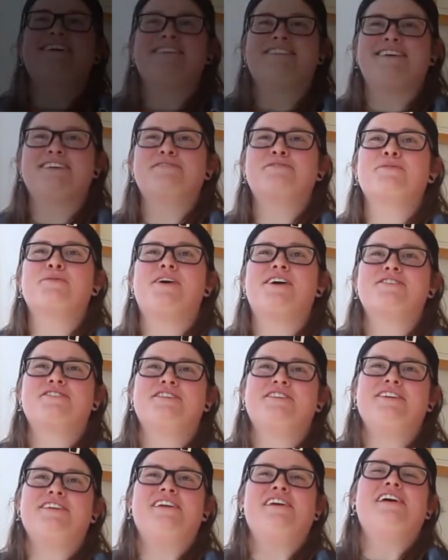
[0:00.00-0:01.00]
Thanks for
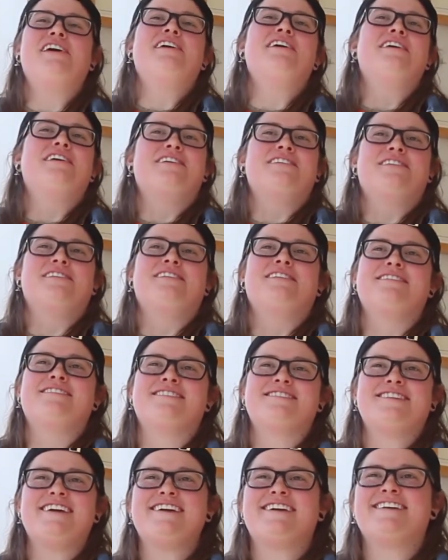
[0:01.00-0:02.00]
watching.
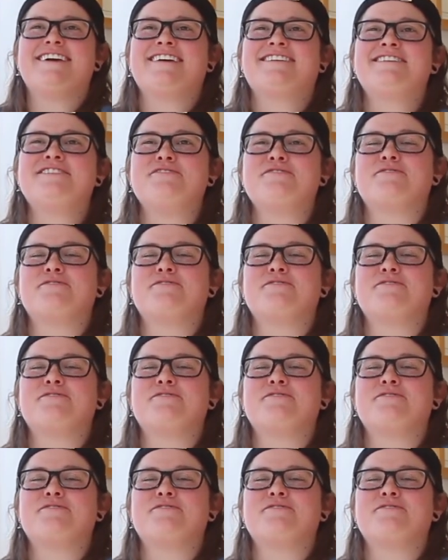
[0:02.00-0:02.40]
To stay connected,